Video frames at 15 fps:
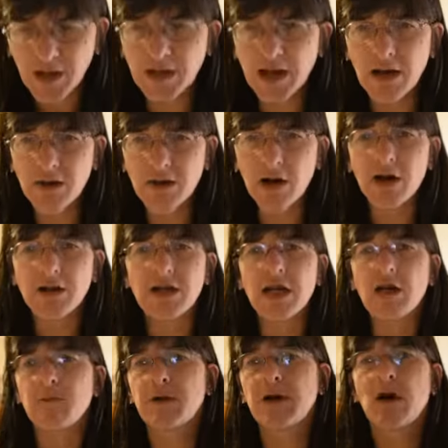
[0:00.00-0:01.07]
Now the
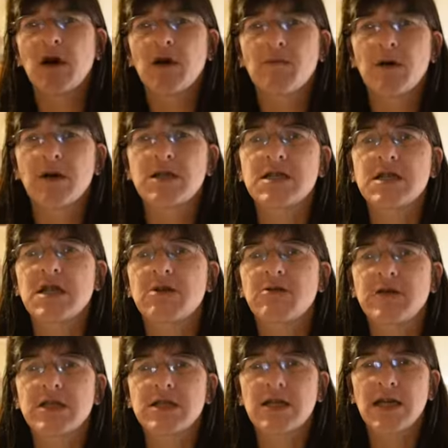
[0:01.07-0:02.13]
idea behind my
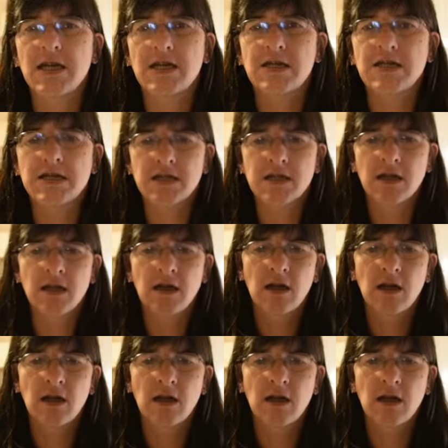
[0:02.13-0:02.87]
series is